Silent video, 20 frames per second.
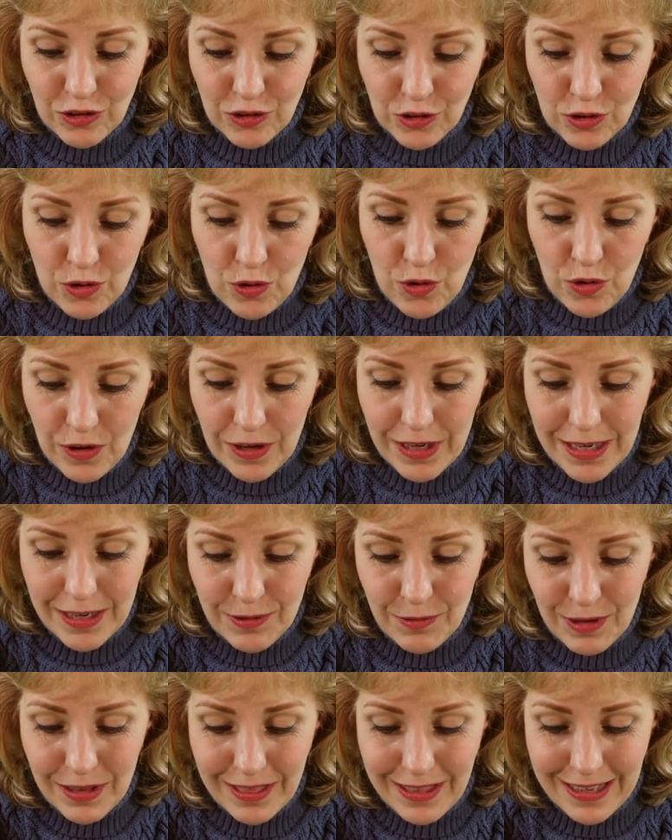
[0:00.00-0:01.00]
score
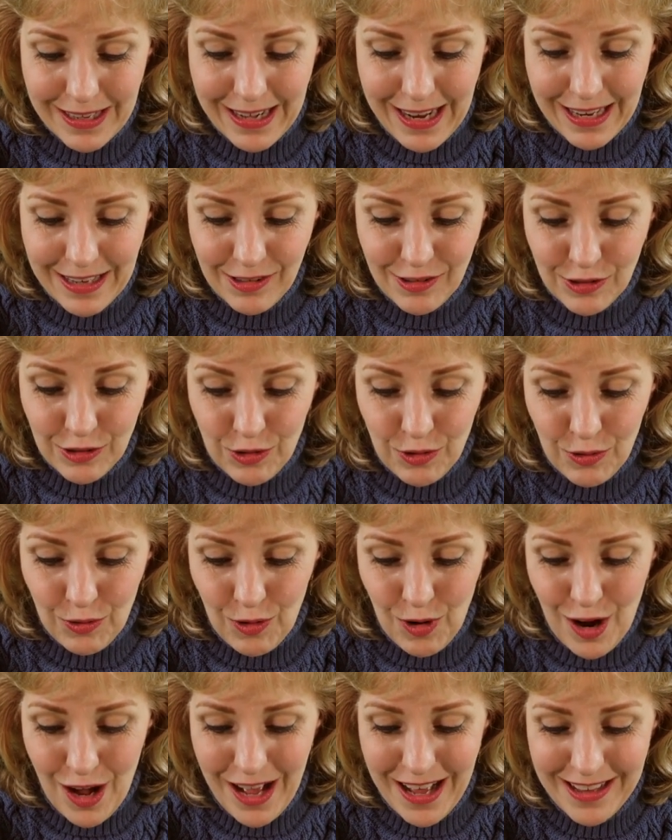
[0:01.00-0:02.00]
it with a nice
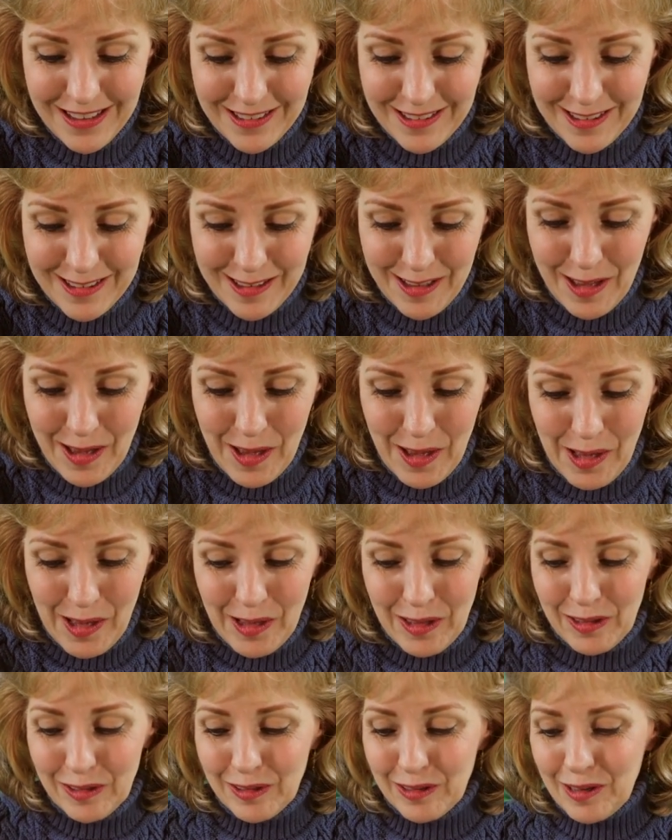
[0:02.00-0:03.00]
cross.
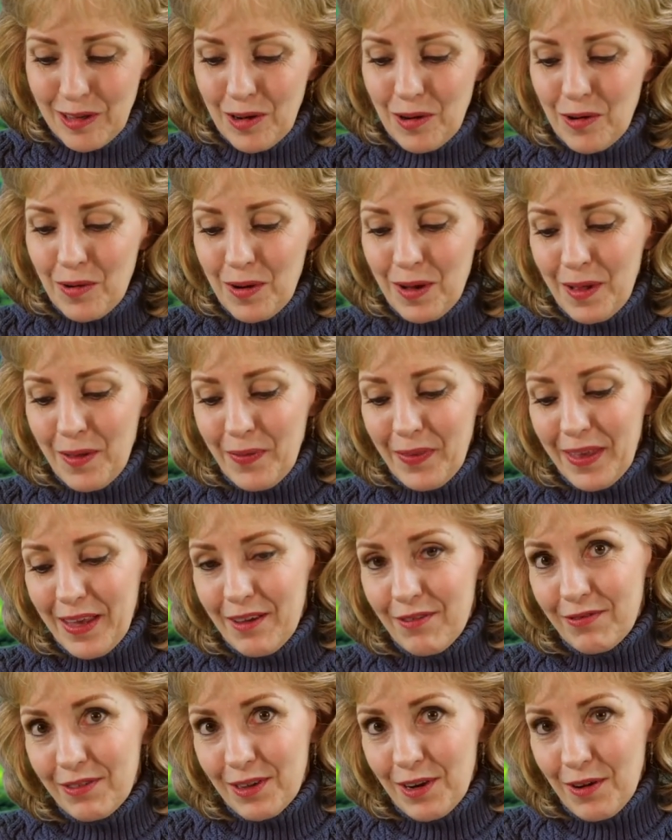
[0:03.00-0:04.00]
So
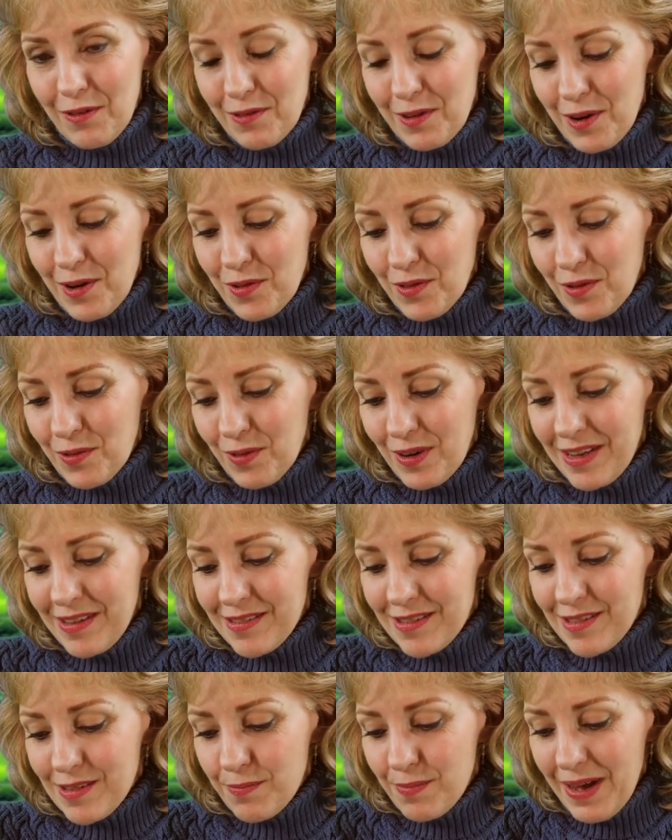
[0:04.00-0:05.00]
if you don't know the
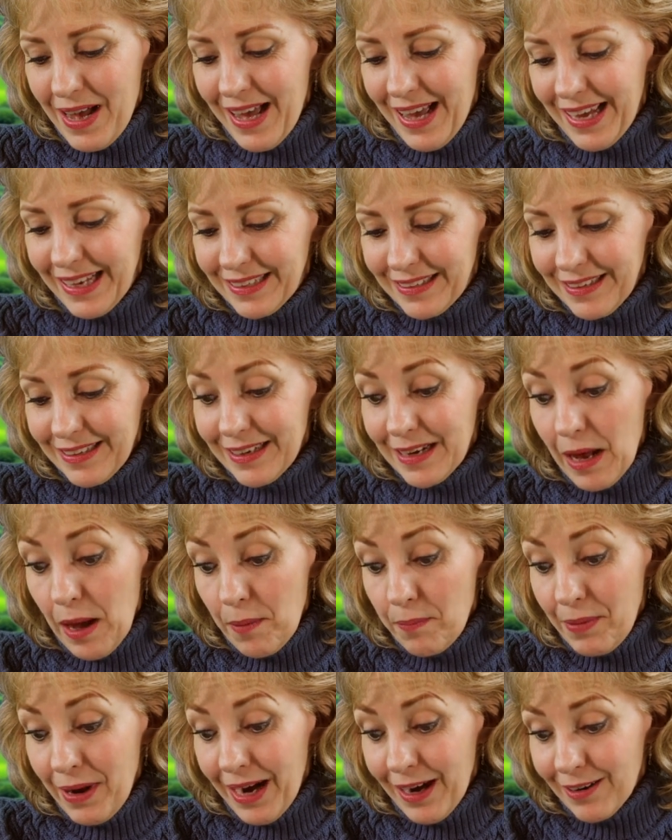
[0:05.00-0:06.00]
reasons behind it,
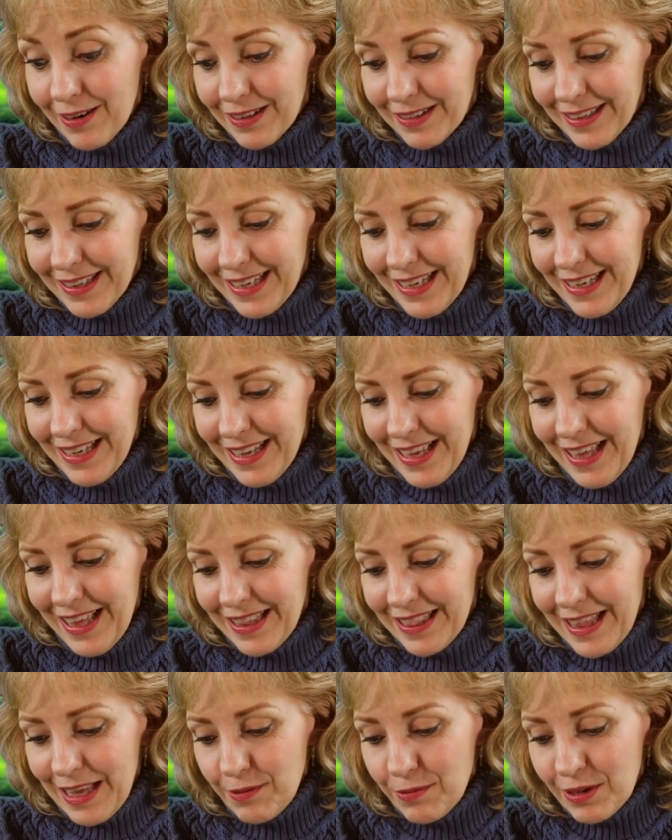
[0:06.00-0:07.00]
apparently
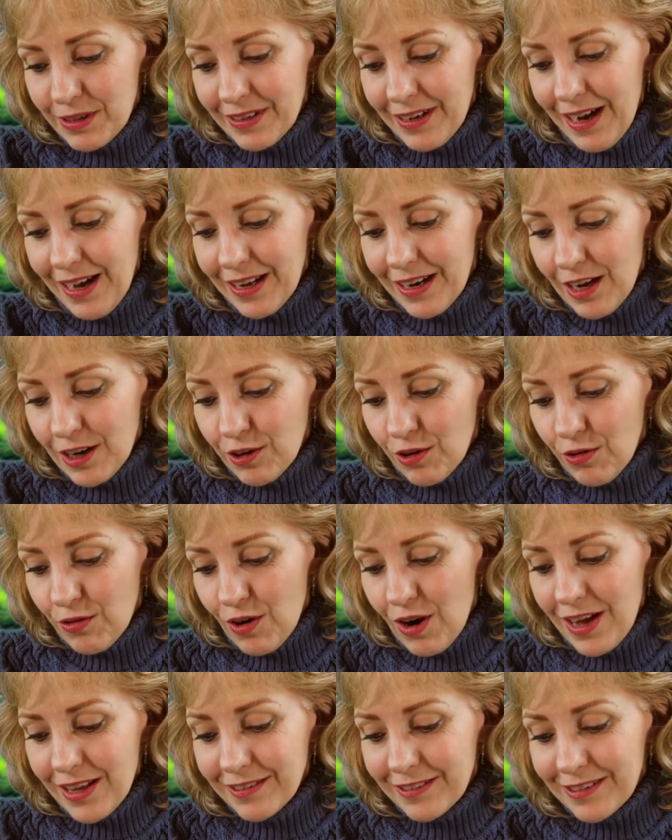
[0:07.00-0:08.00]
they would cut a
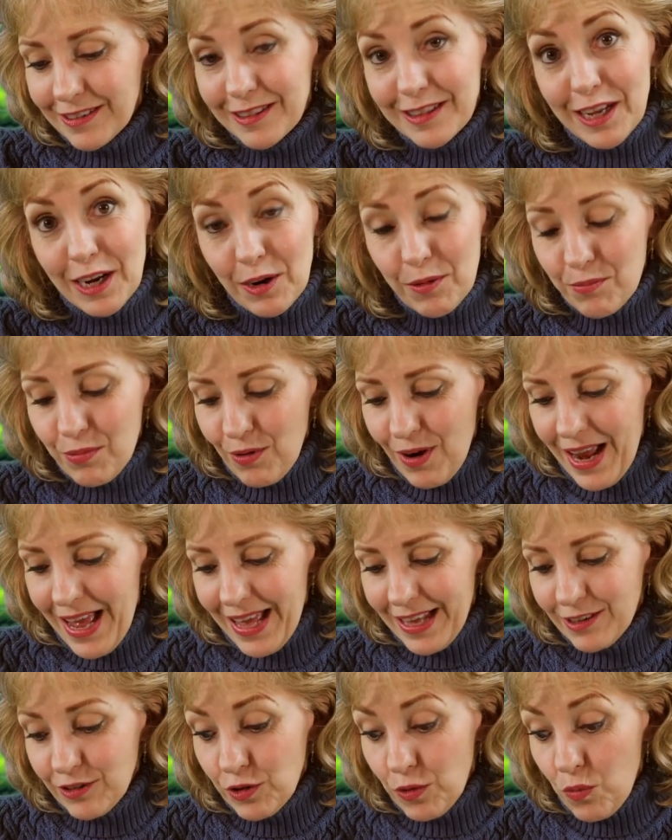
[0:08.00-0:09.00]
cross in their
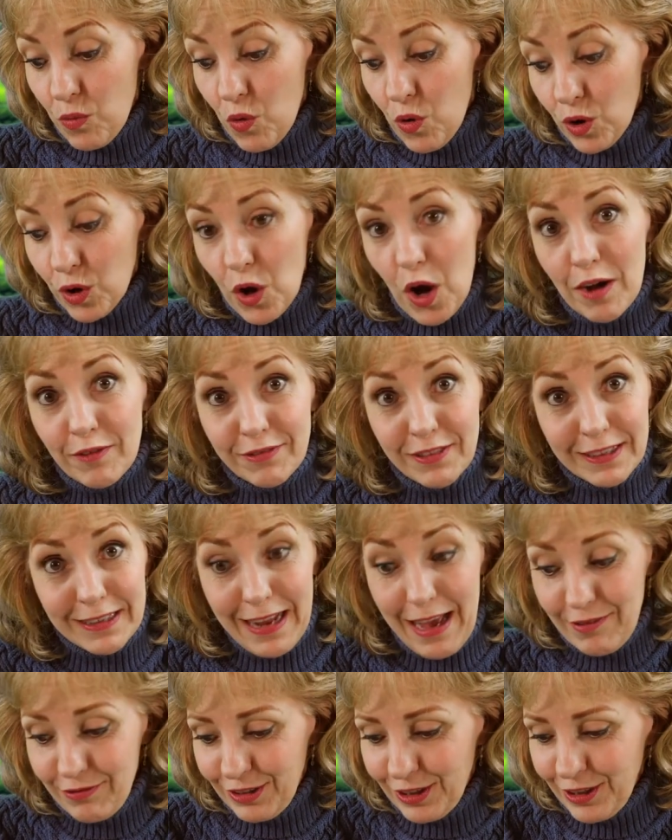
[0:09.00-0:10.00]
bread to ward off the
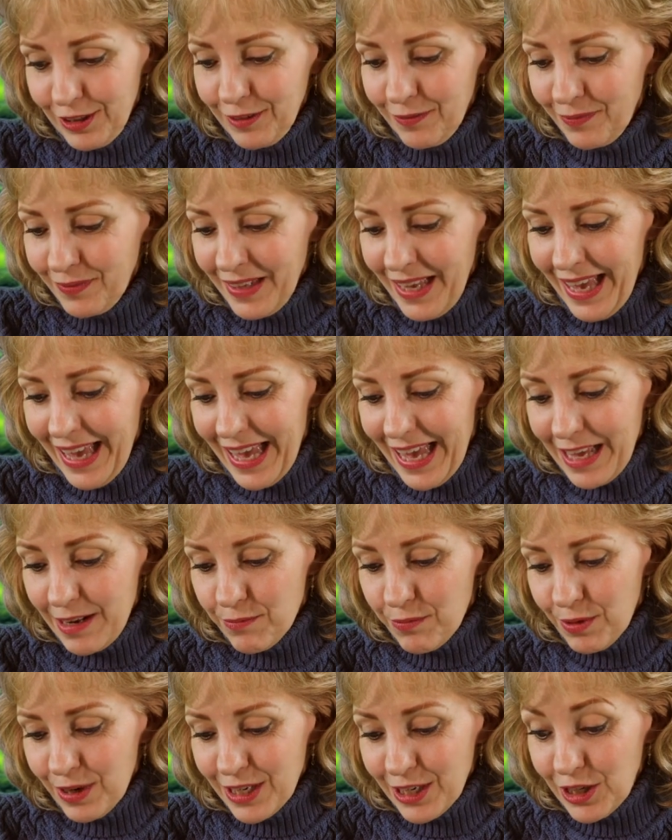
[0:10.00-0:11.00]
devil
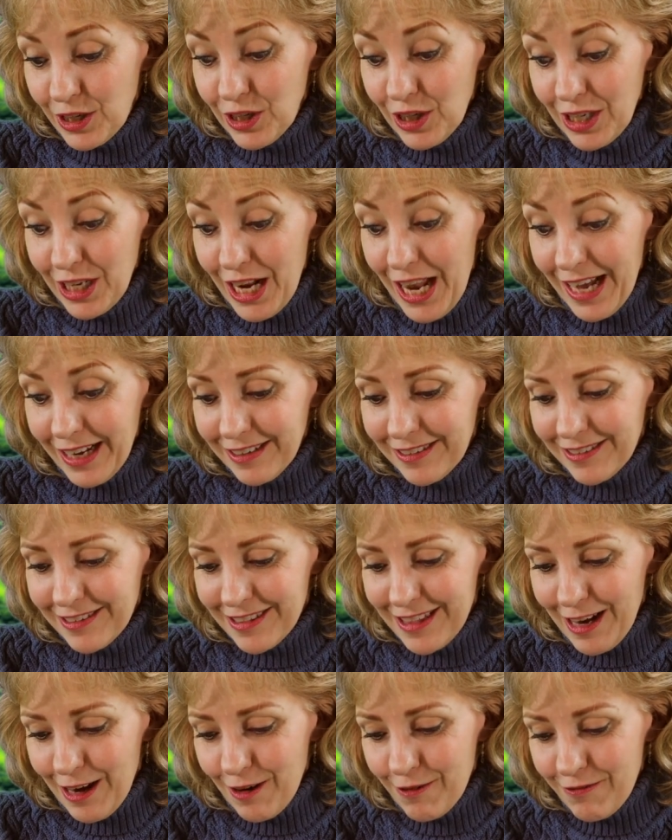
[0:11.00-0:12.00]
and bring good luck
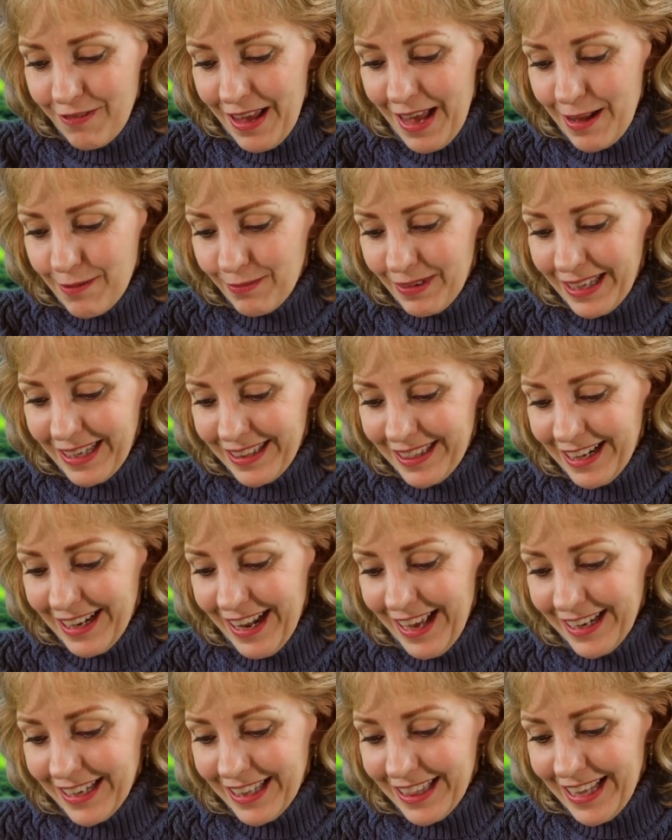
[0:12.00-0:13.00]
to their family, the
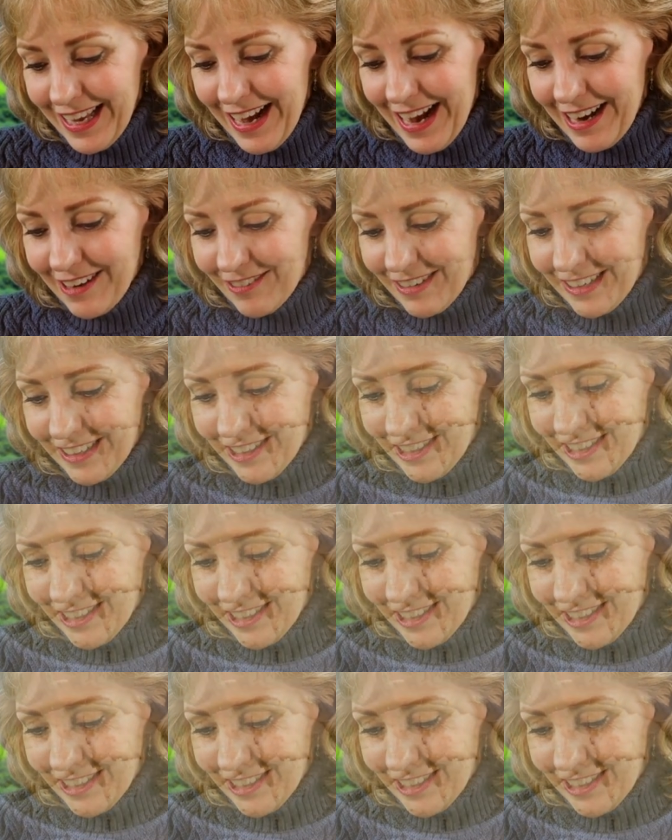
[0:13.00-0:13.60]
luck of the Irish.